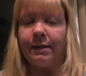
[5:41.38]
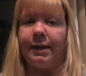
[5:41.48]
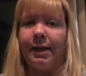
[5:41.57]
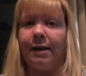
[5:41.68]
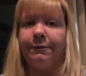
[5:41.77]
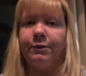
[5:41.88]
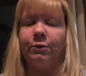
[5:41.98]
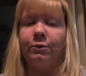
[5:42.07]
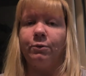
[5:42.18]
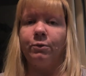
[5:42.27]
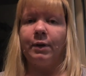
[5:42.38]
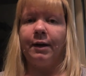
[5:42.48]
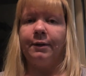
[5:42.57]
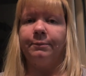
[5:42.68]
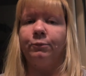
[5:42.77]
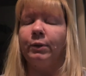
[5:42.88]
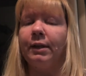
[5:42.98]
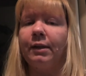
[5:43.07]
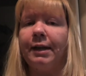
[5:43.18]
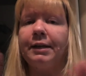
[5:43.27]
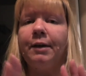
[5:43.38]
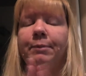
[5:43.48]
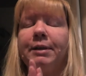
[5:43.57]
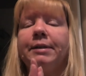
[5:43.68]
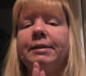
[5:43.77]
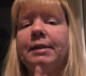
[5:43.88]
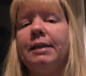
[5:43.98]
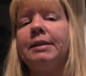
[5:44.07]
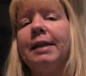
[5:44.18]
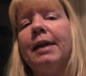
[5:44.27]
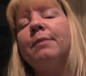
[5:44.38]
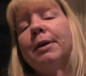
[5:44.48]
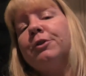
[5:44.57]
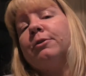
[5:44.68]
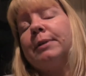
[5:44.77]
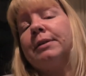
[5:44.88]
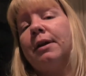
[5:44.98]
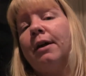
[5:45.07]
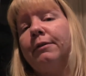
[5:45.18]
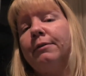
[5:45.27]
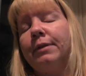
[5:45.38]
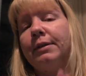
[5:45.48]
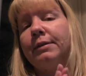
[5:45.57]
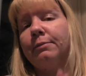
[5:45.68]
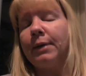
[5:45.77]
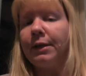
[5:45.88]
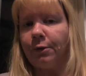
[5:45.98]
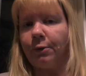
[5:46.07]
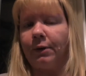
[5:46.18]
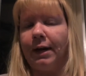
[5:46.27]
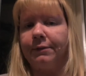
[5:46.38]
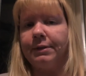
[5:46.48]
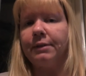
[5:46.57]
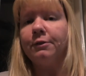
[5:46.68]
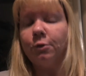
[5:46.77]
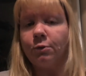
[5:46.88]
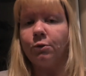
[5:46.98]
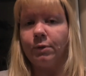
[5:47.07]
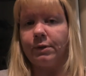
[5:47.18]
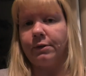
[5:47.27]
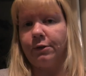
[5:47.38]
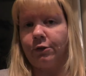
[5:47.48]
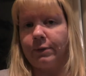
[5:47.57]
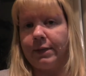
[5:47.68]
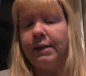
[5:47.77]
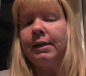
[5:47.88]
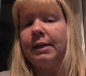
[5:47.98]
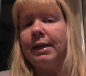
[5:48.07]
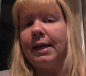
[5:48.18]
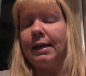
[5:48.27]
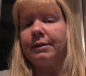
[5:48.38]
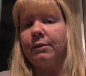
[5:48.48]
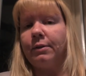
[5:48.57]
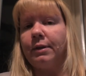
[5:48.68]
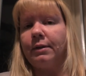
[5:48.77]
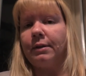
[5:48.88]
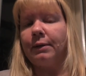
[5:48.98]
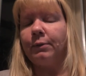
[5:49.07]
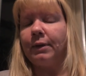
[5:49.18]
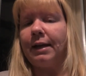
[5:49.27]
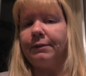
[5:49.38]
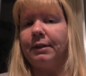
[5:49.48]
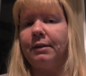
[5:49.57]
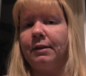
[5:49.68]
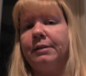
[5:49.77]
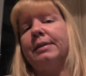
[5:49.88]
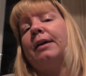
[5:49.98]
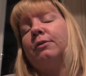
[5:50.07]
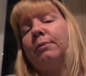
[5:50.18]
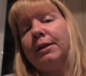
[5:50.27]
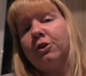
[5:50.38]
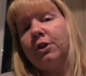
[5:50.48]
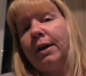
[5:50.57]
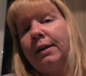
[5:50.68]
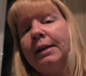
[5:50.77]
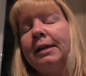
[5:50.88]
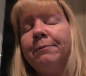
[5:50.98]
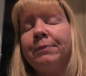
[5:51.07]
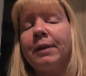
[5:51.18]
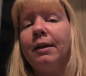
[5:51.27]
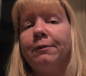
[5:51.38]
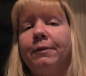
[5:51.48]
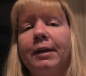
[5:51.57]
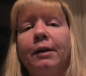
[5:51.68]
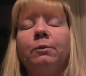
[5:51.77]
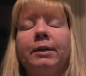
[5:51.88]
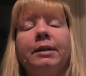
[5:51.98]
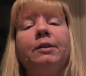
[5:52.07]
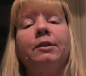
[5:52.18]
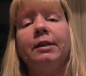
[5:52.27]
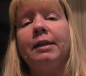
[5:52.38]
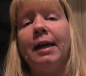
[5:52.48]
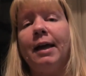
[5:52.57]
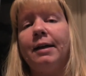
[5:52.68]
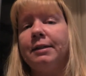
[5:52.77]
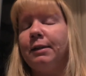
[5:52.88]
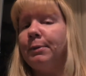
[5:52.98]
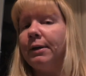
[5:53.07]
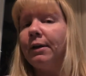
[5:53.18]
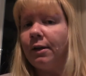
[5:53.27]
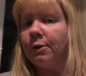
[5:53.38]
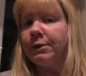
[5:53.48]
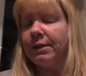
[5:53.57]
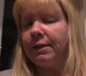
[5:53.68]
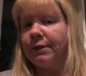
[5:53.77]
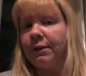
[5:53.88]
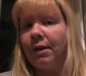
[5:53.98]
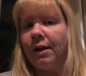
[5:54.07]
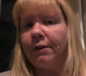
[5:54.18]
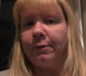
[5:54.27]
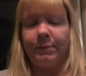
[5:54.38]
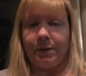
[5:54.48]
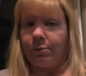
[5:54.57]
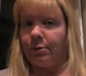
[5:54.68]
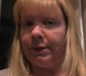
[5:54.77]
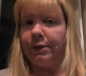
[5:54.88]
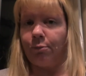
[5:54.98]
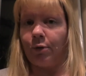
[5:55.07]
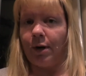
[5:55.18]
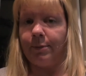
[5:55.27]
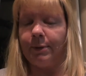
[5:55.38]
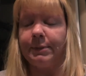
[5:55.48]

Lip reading: They have to really line up, because they take measurements off of these radiographs to do the surgery. And so they really have to get the exact right shot. If they're really good at TPLOs and they've done a lot of them, this will be no problem.